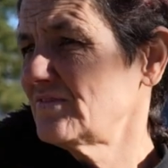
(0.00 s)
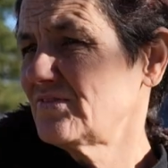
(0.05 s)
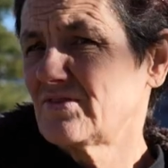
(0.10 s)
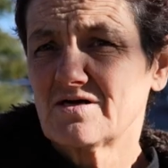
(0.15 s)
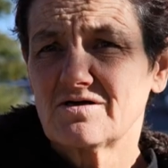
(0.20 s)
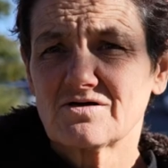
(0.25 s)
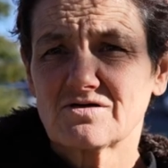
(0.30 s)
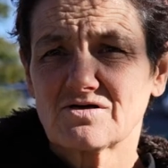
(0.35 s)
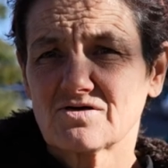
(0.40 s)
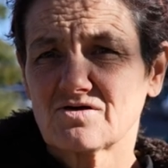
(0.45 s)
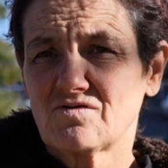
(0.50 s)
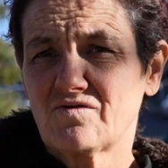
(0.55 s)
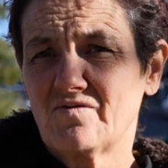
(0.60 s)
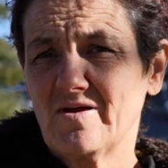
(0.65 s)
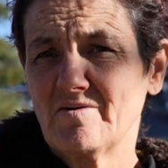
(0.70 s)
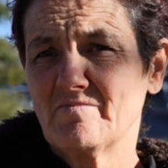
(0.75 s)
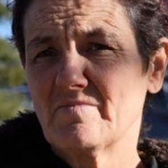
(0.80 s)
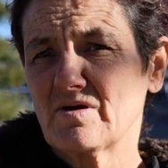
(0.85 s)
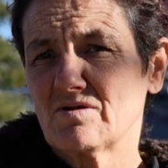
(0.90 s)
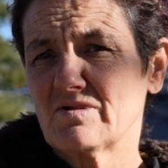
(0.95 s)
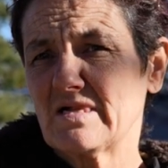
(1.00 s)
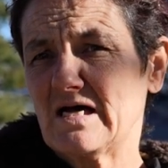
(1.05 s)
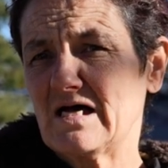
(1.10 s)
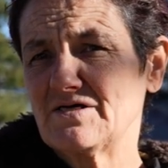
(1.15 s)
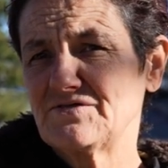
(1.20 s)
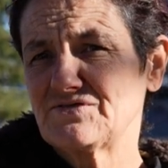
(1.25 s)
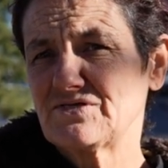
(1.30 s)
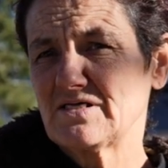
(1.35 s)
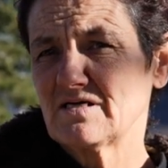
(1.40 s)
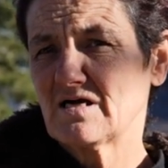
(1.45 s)
They're
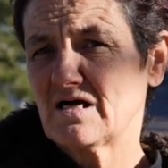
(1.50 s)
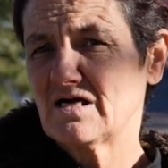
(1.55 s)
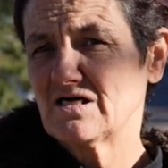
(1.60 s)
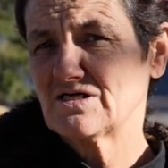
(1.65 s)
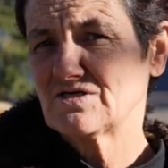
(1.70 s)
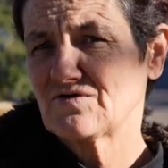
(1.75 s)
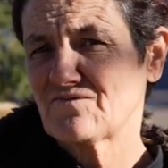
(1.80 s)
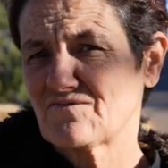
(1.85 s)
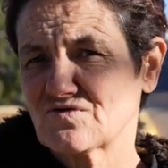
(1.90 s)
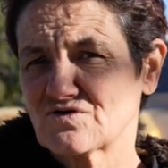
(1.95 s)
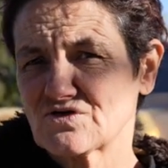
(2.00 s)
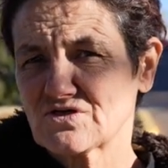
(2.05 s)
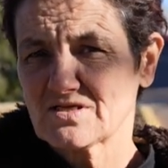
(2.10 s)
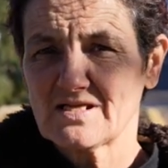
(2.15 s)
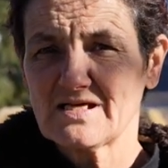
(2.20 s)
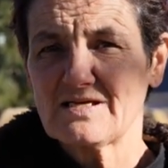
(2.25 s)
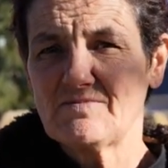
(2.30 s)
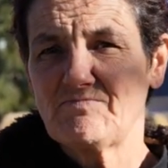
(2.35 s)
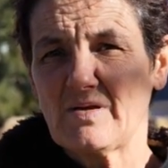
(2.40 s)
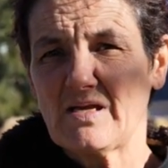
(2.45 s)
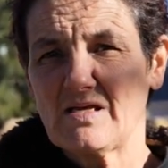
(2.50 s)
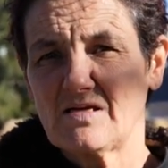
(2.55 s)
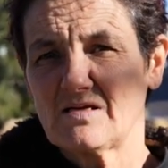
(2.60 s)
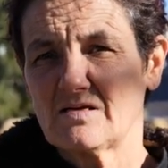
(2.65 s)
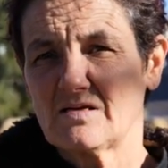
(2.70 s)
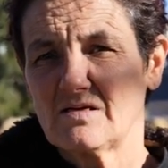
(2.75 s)
criminalizing us for sleeping